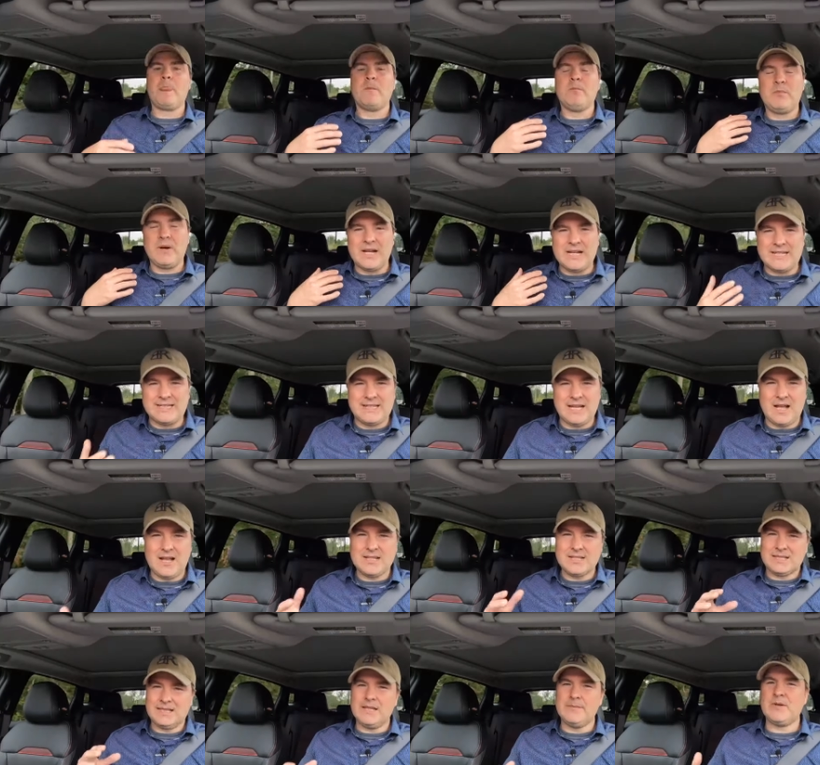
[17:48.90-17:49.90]
but it
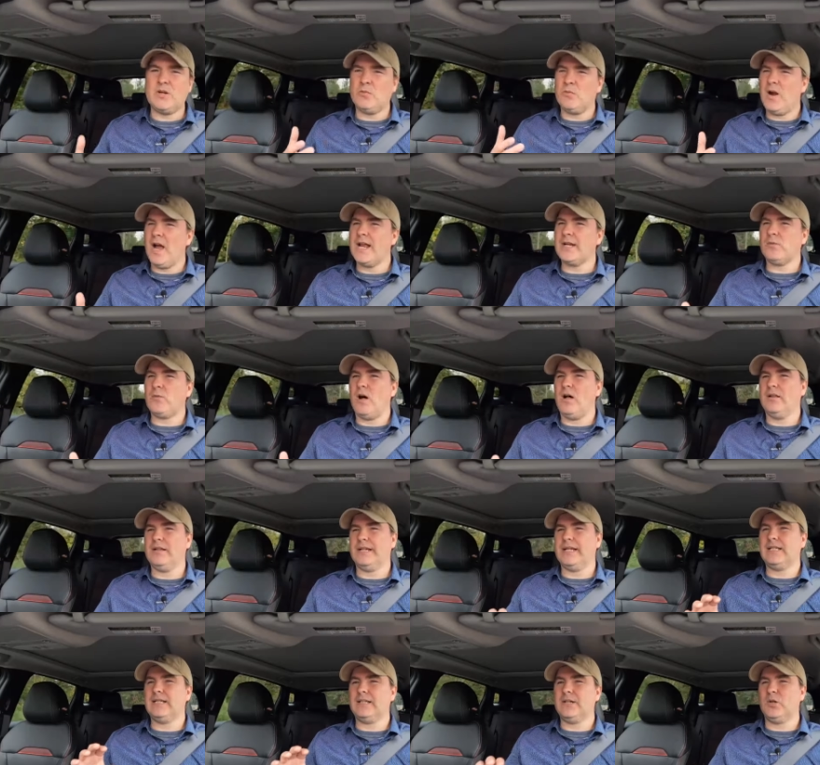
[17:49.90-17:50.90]
does limit ride quality
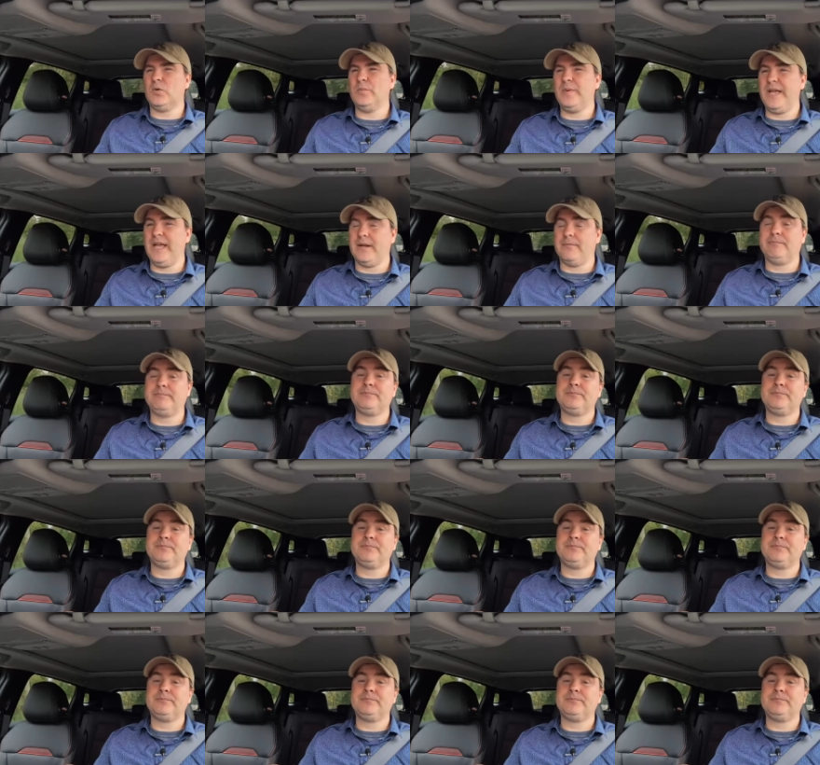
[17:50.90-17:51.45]
a little bit.